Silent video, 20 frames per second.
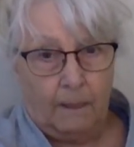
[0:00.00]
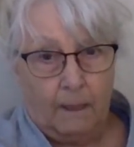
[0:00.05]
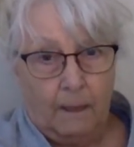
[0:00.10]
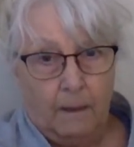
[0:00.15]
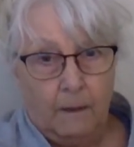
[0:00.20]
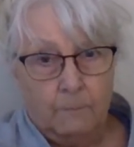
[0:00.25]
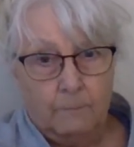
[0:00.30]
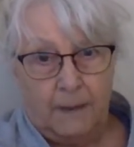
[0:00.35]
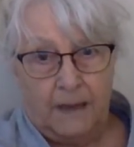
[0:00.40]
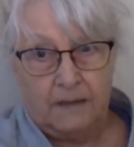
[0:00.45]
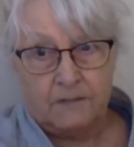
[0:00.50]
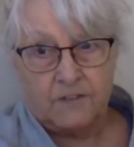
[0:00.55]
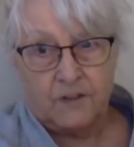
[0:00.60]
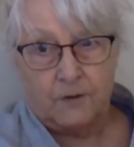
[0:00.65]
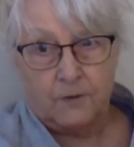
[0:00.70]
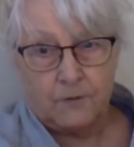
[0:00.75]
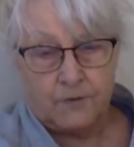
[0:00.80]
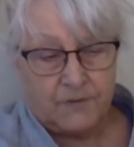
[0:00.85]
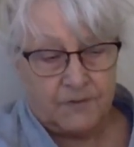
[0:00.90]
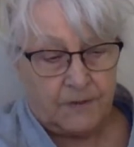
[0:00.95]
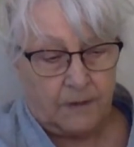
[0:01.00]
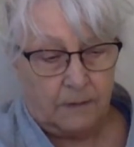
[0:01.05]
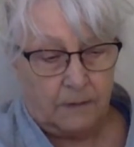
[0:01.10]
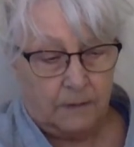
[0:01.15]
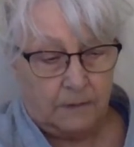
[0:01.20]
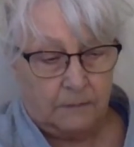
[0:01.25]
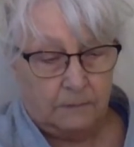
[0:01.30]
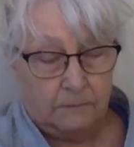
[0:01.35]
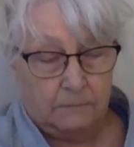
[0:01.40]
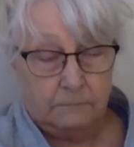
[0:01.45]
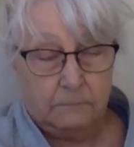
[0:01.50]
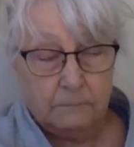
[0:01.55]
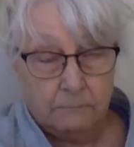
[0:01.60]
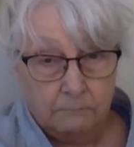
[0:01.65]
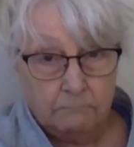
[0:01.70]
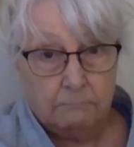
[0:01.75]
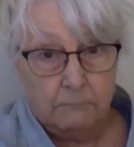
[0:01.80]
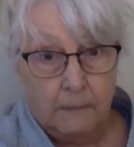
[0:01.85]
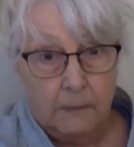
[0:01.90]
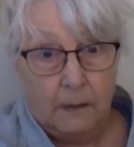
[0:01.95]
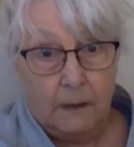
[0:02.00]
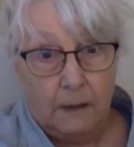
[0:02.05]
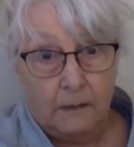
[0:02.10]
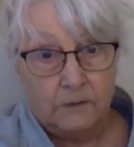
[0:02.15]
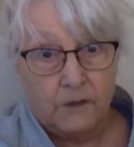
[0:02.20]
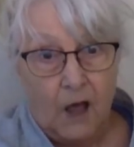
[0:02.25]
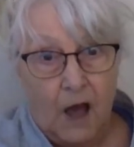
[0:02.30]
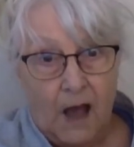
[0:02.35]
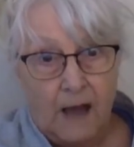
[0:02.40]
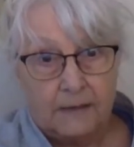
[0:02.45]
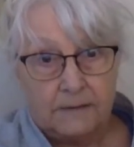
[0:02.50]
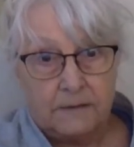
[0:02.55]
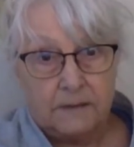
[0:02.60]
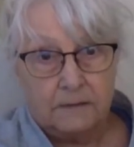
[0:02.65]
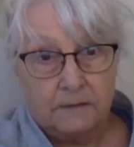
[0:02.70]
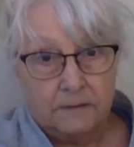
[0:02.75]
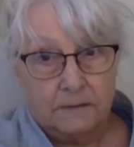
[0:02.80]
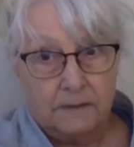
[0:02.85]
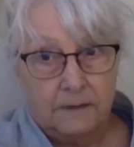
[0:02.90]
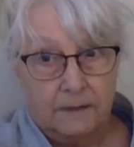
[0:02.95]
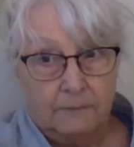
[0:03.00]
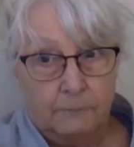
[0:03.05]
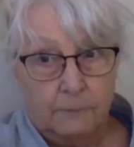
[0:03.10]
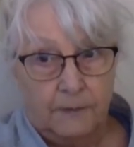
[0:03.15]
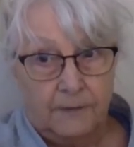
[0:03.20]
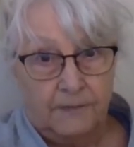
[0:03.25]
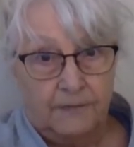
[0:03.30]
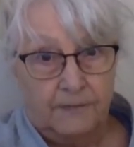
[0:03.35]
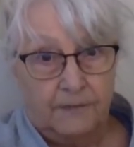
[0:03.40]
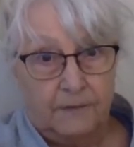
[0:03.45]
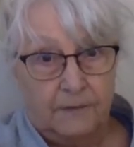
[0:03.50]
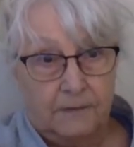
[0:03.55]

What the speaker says: Bezos a lot with